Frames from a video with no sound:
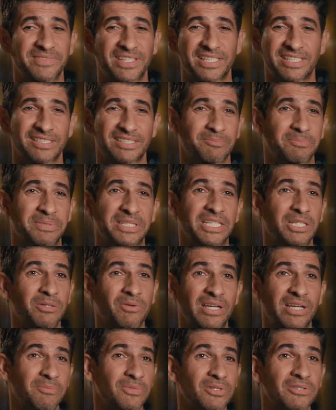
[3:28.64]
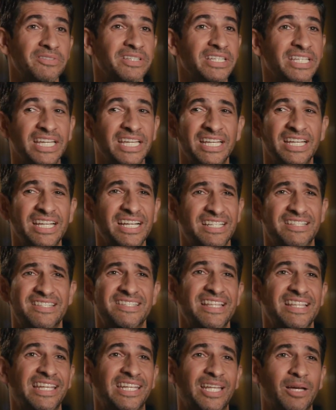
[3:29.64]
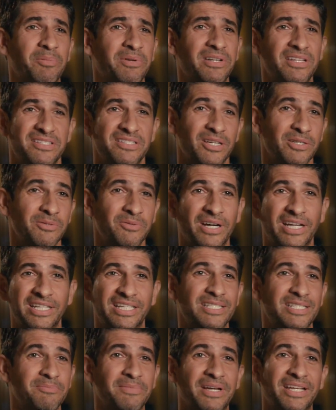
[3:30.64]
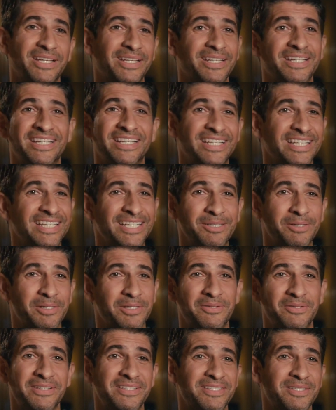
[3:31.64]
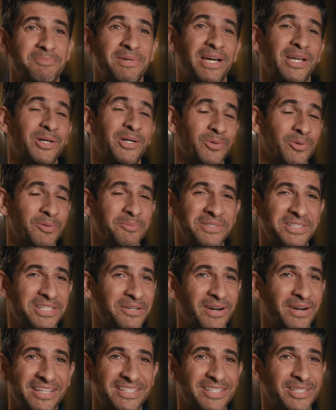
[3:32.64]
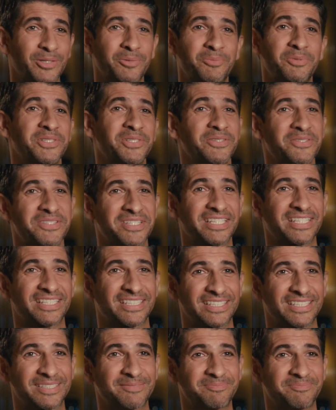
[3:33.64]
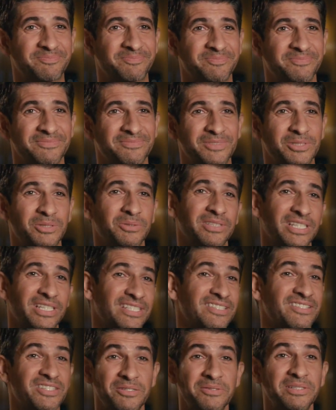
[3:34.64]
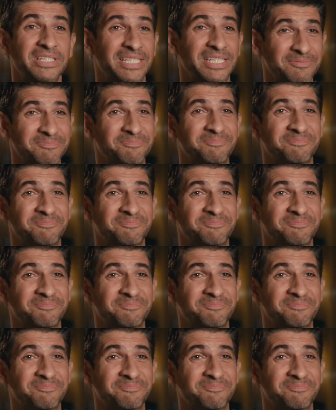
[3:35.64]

It'll be a great movie and stand up in its own right. Doesn't matter whether it's a man or a woman directing or producing. We're all there just doing it.